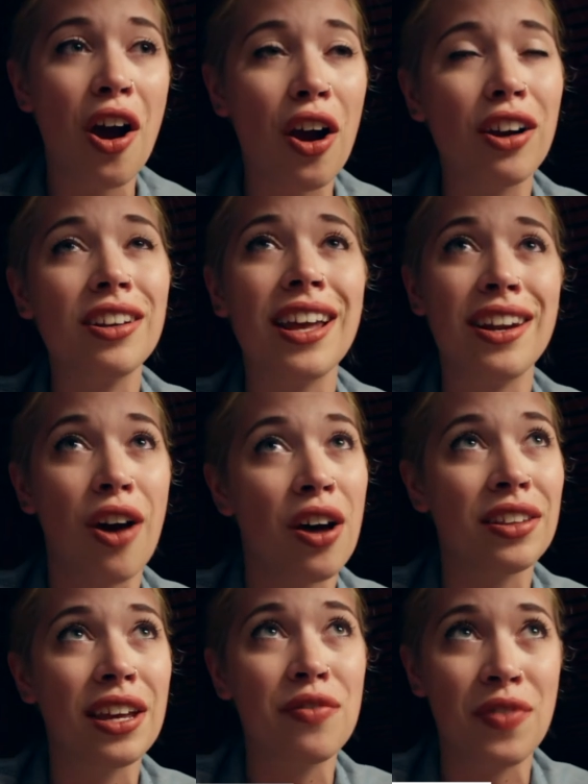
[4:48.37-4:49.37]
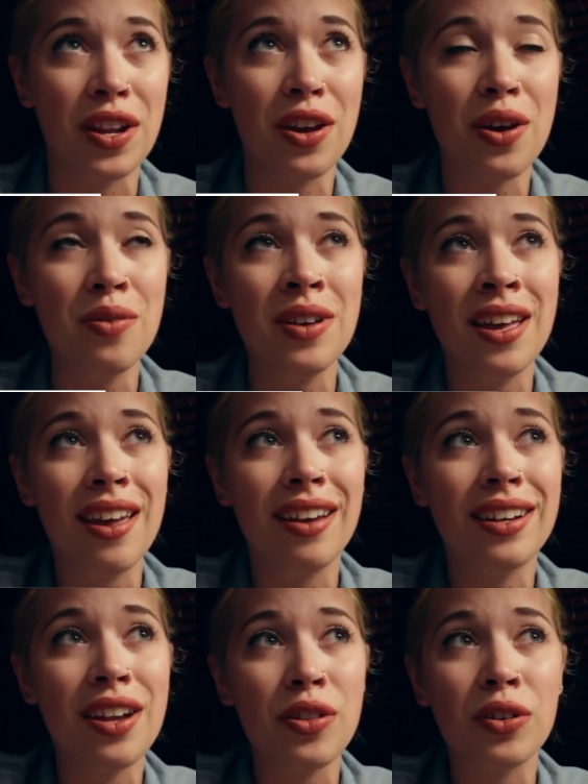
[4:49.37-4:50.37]
Art and Online Video
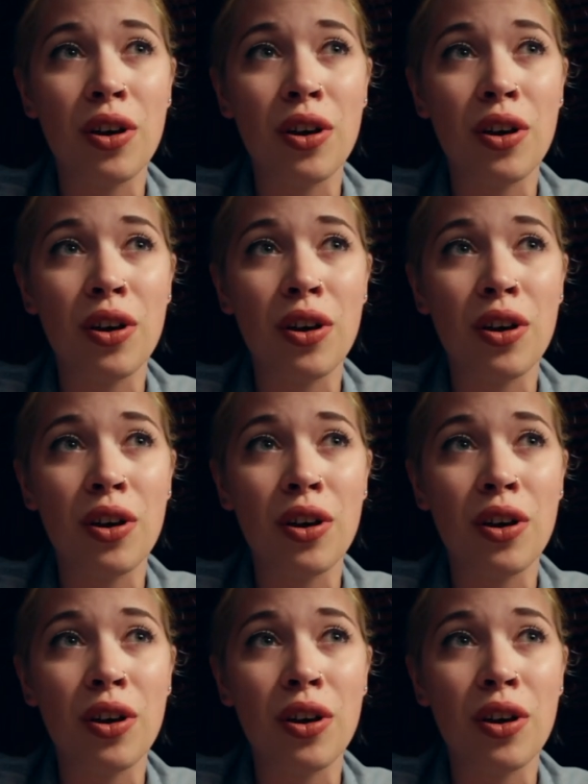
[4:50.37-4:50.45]
and another